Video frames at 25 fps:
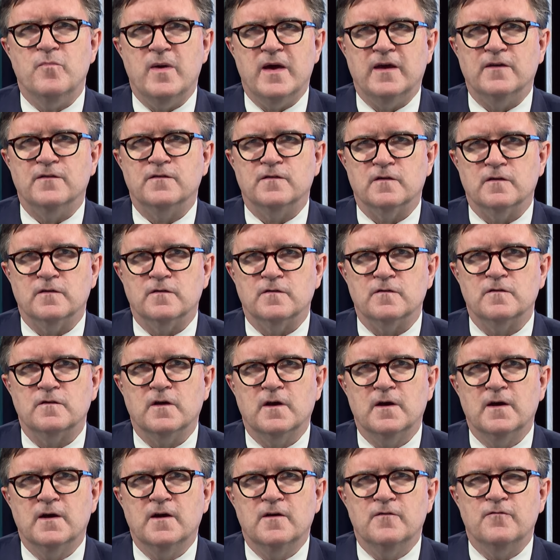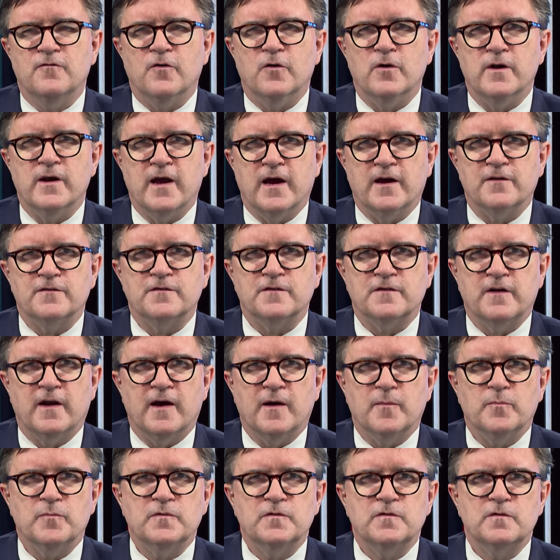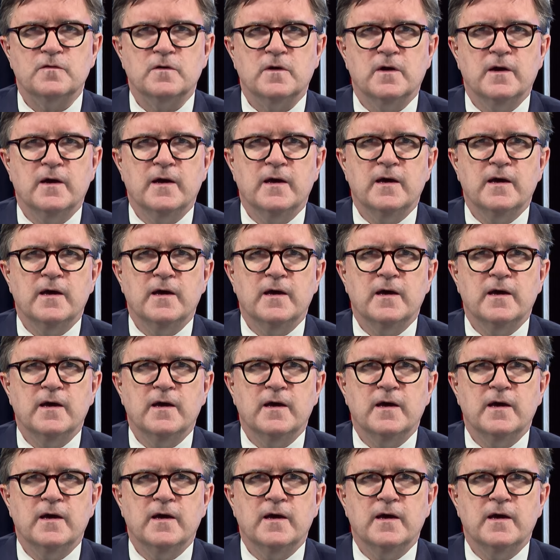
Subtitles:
basis for next steps.